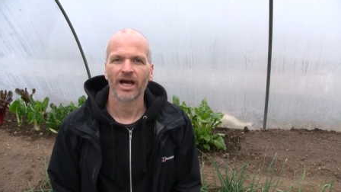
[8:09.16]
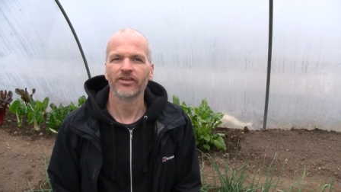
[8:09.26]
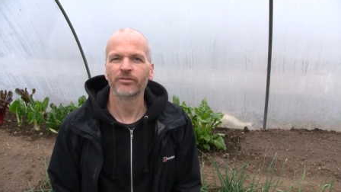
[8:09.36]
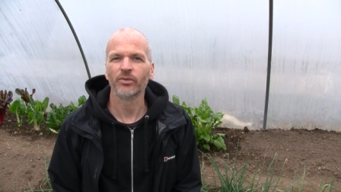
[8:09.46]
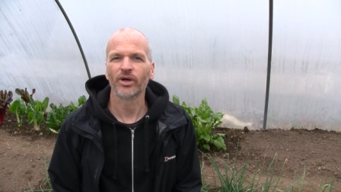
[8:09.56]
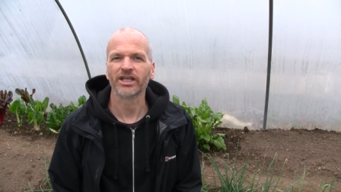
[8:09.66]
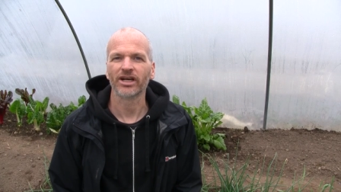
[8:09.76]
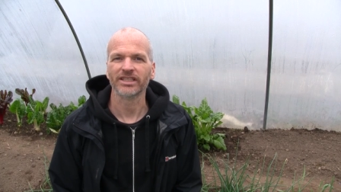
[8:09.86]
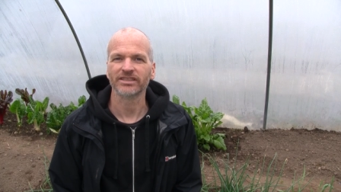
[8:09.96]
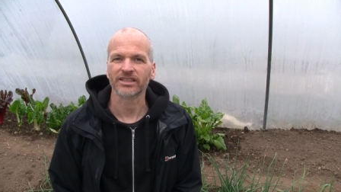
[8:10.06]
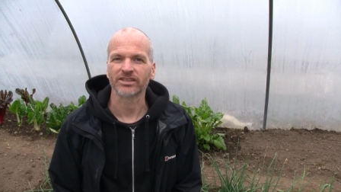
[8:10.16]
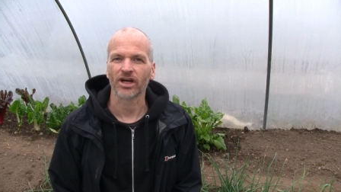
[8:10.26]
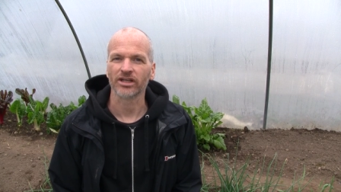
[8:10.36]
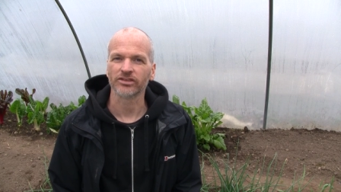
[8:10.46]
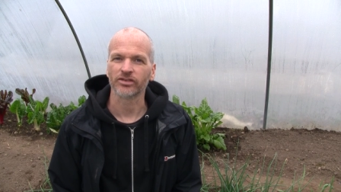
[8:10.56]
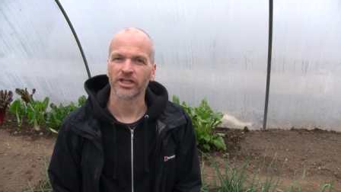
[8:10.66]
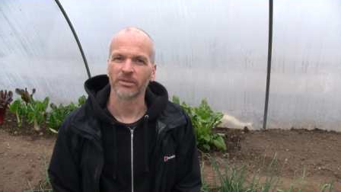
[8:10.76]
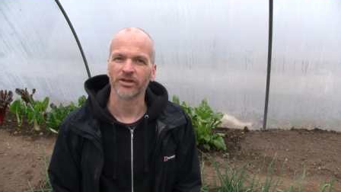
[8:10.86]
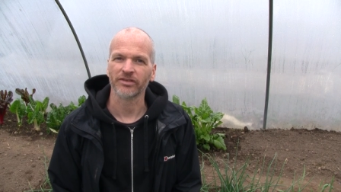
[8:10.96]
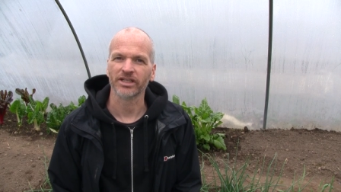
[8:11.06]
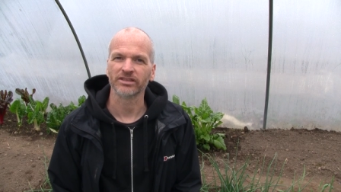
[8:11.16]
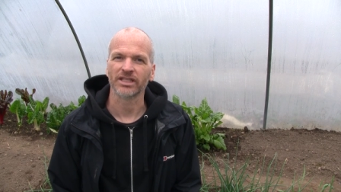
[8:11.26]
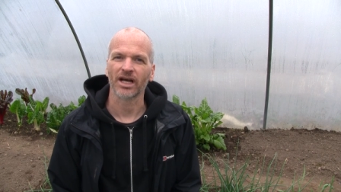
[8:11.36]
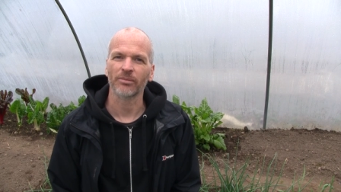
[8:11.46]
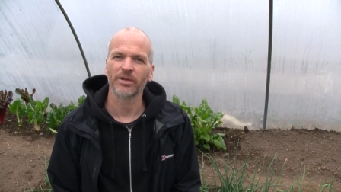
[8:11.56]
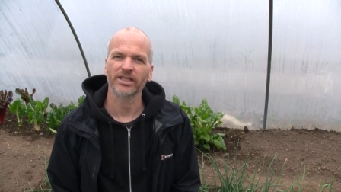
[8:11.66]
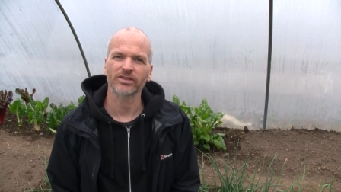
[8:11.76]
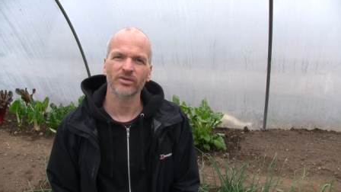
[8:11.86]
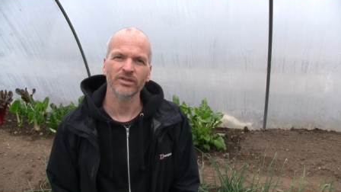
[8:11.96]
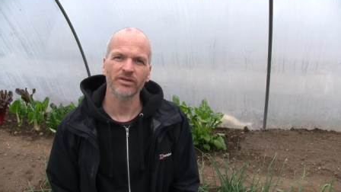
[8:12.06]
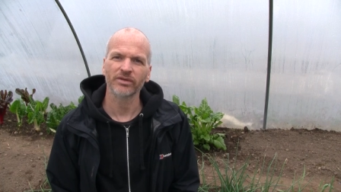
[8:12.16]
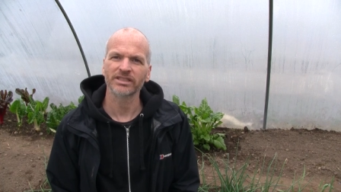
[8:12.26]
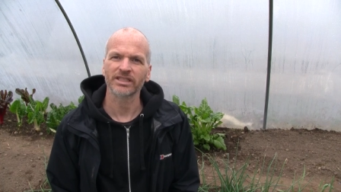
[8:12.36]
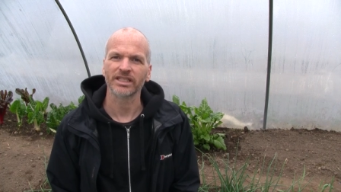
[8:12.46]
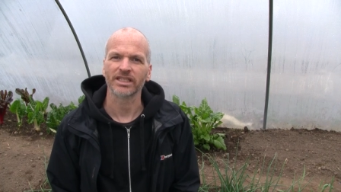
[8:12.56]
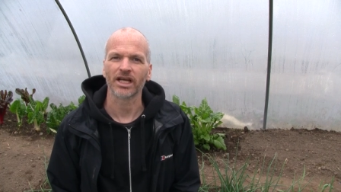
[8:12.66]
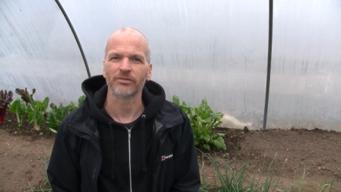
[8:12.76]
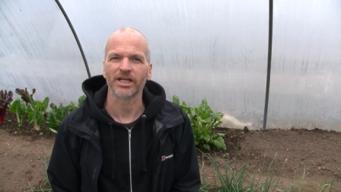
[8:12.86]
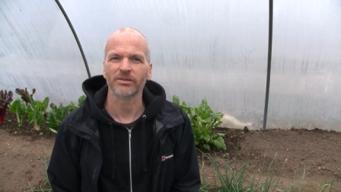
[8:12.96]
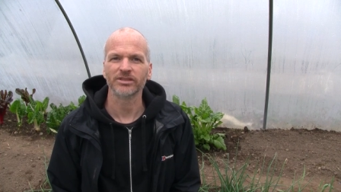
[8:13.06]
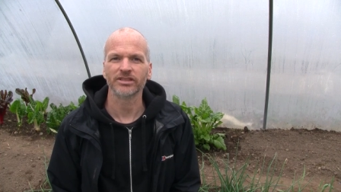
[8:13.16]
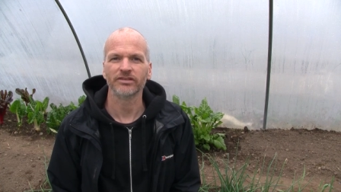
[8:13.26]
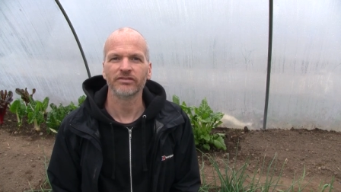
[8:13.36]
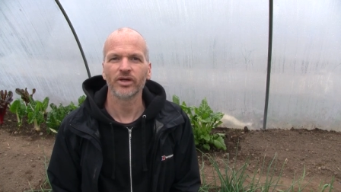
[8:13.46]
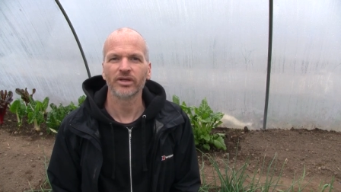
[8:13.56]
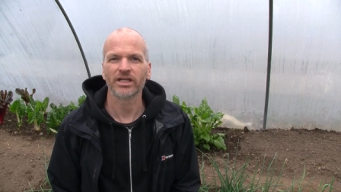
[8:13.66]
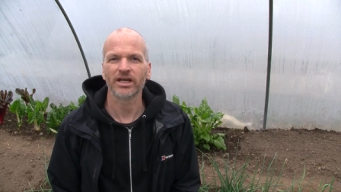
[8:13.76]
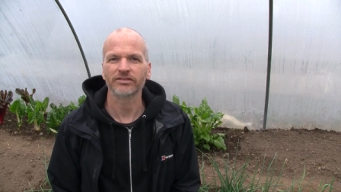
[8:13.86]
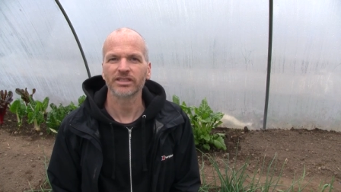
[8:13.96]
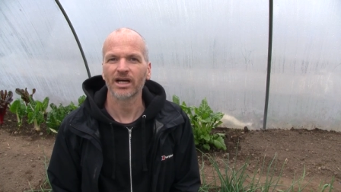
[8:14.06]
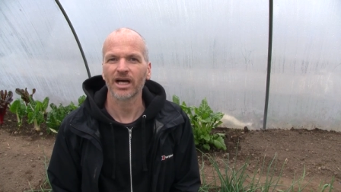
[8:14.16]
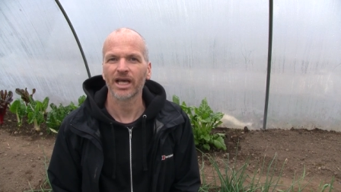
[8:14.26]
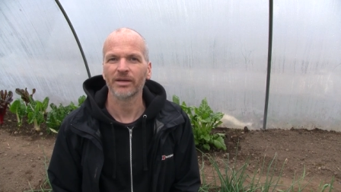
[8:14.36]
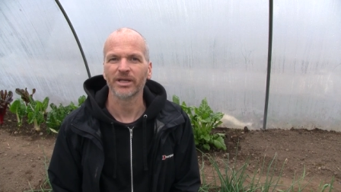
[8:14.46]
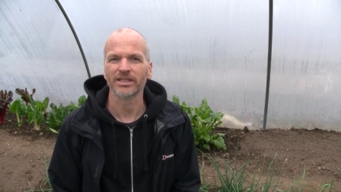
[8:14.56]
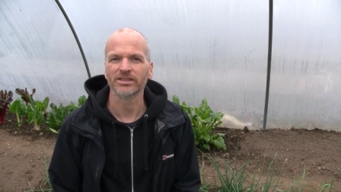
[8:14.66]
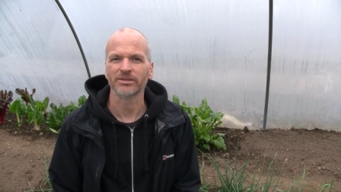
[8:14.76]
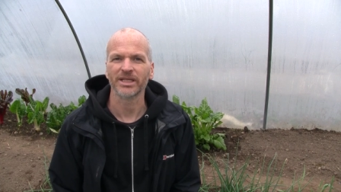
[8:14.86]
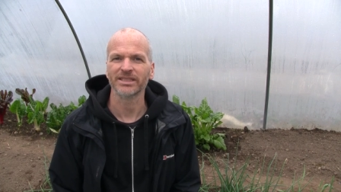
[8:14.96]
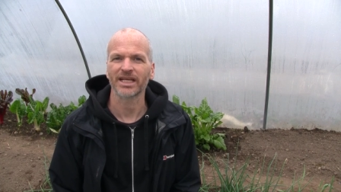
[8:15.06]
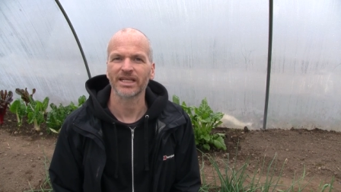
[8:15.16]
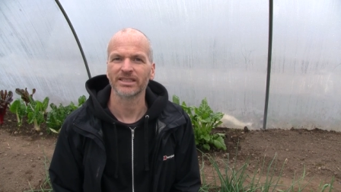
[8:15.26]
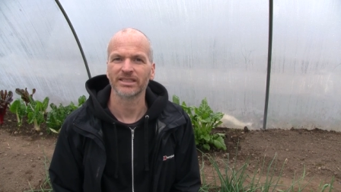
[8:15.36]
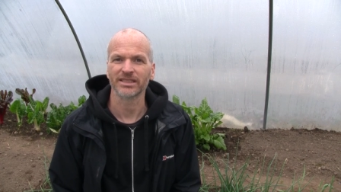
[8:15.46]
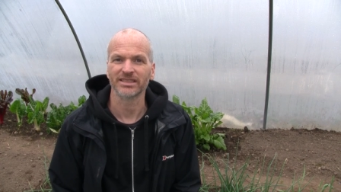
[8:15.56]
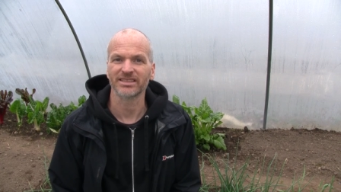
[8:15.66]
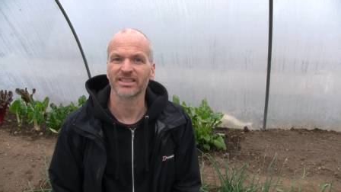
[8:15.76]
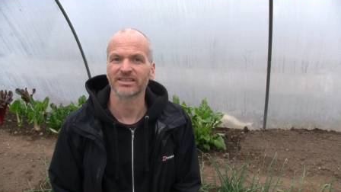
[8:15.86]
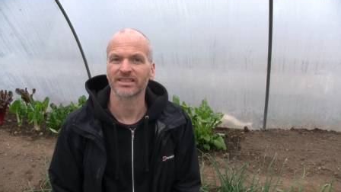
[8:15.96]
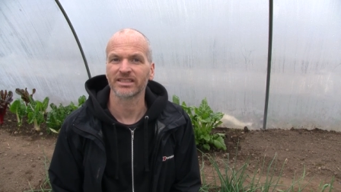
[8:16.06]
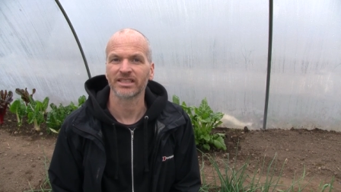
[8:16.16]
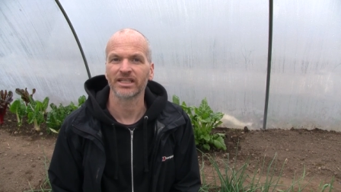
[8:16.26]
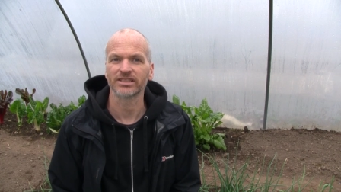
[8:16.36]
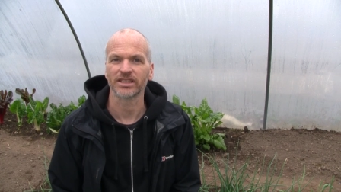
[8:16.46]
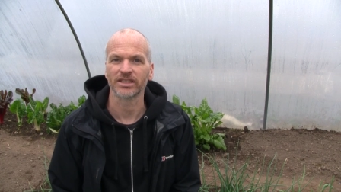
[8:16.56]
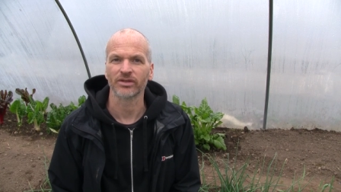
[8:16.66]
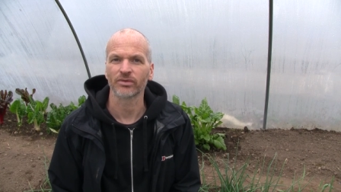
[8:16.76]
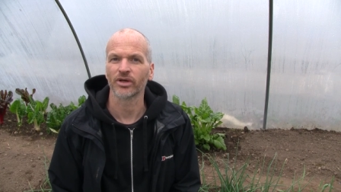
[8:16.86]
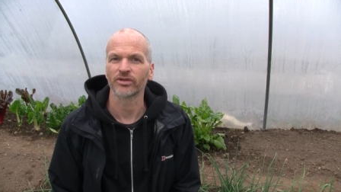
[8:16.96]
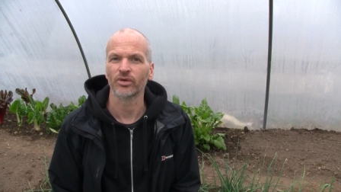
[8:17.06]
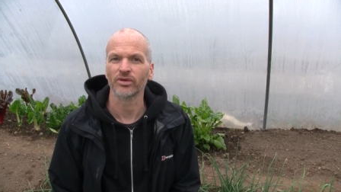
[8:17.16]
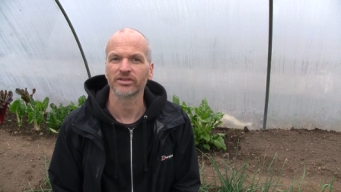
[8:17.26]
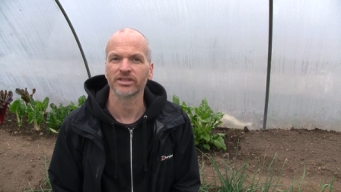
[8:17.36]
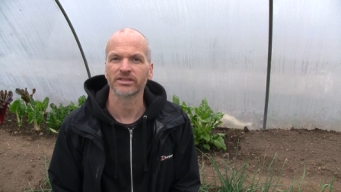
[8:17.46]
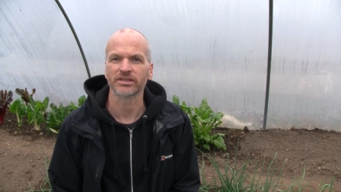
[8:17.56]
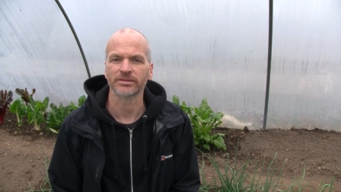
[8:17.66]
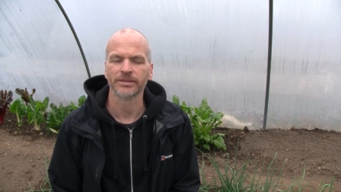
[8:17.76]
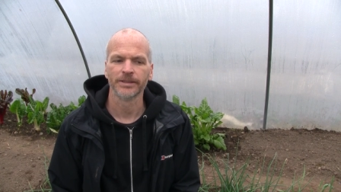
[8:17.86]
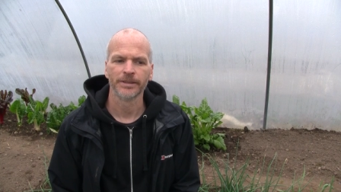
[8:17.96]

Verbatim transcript: I have been working on these six gardens for a number of years now, but it's only recently that I've been able to devote enough time and to maintain a consistent attention throughout the whole season.